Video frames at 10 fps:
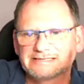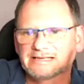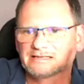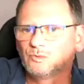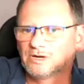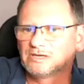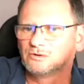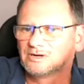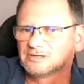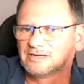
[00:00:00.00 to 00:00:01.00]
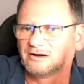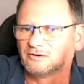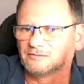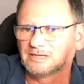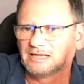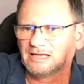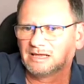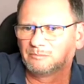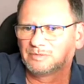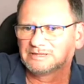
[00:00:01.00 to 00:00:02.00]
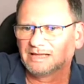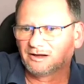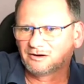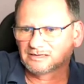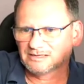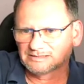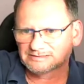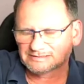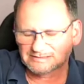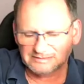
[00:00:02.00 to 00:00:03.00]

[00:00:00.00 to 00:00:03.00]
where you are now. But now his